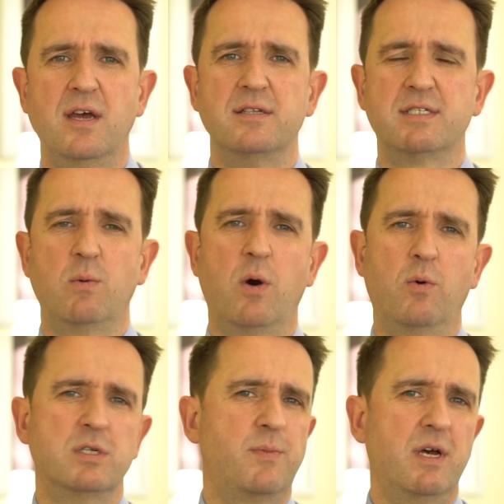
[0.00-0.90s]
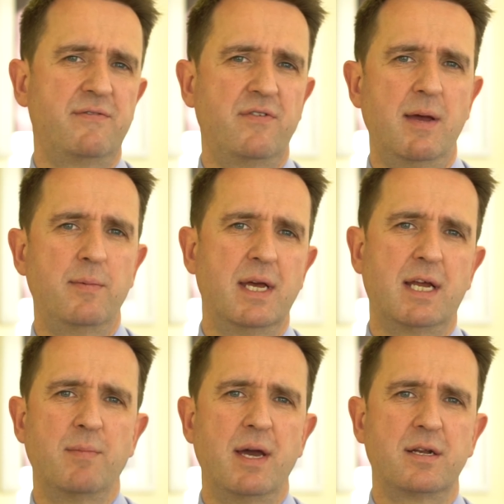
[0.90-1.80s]
and see what works best for them, and they
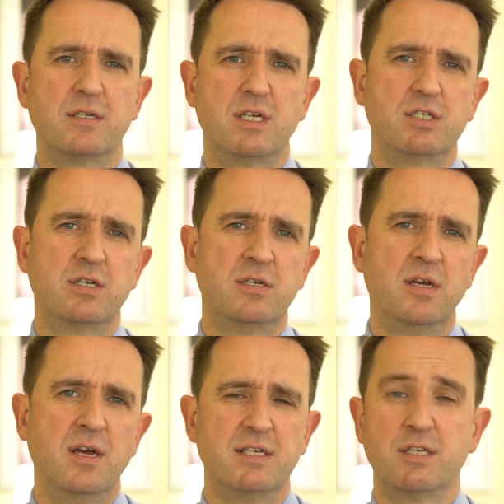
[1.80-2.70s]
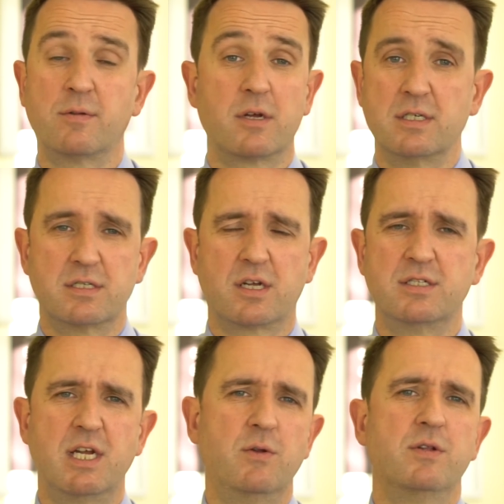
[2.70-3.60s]
can make a decision. Sometimes it's
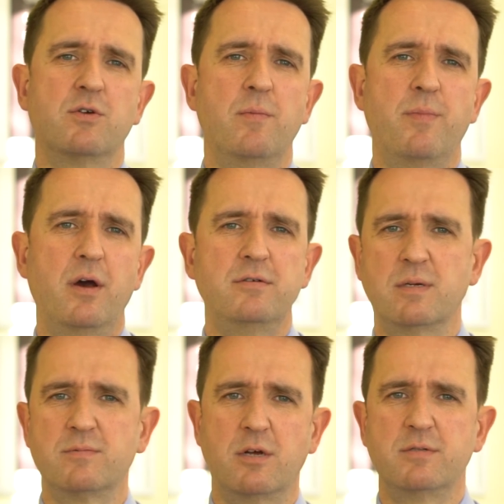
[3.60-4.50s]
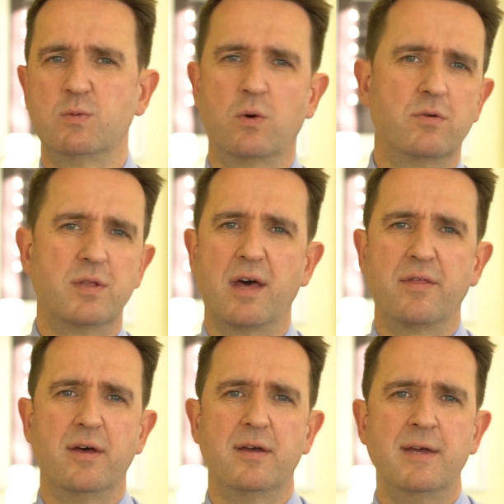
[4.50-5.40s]
continuing doing both, sometimes it's one or the
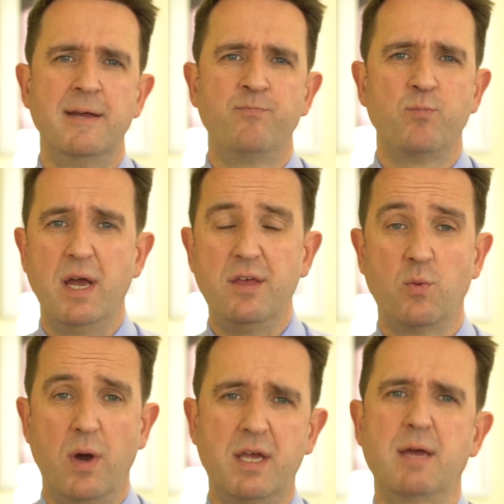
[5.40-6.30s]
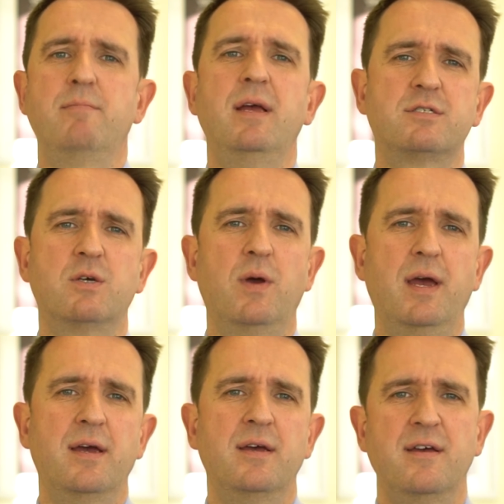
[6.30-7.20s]
other. But either way, commit to
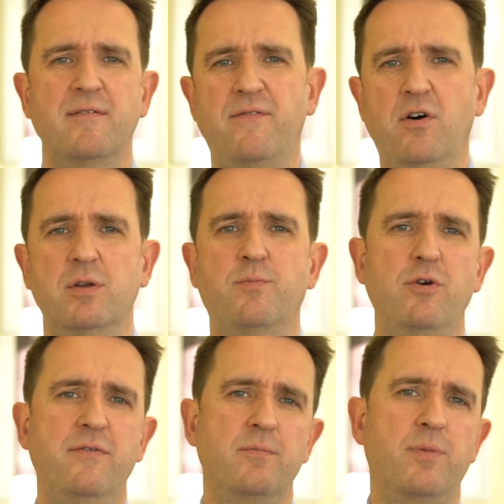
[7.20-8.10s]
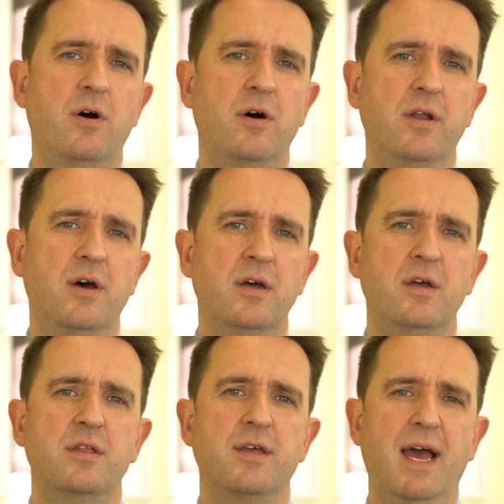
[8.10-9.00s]
it, find a proven partner
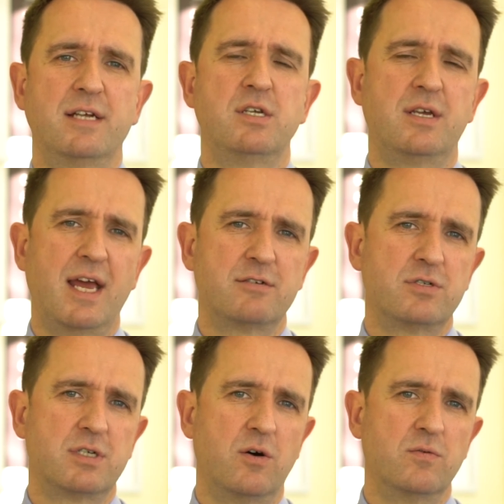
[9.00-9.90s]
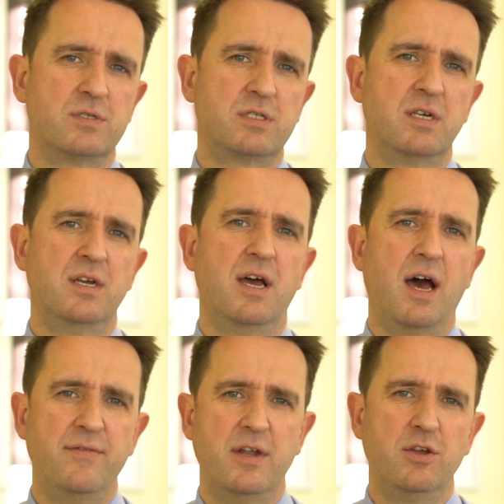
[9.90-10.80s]
that actually gets results,
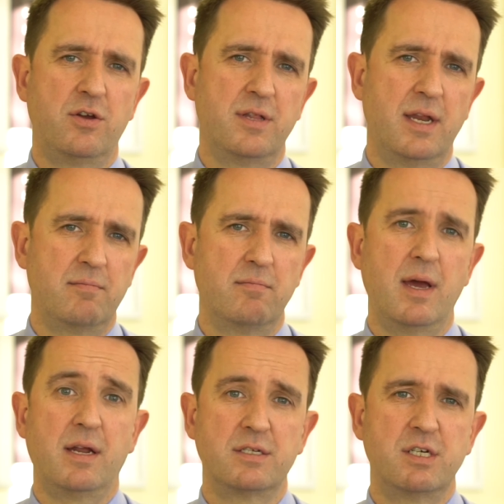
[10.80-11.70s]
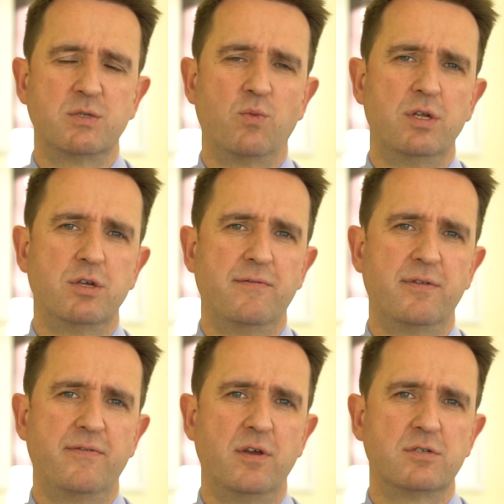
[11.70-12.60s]
and then you can then make a decision what you do for the
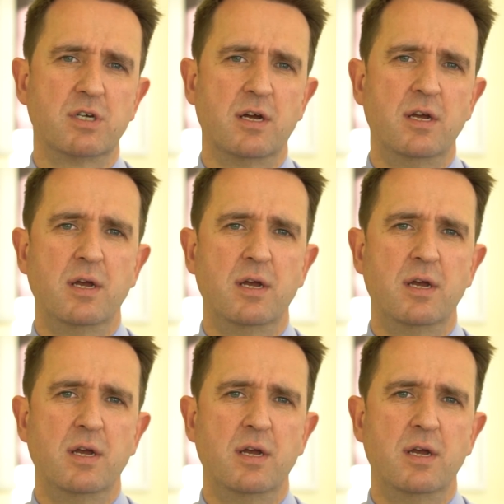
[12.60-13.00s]
future.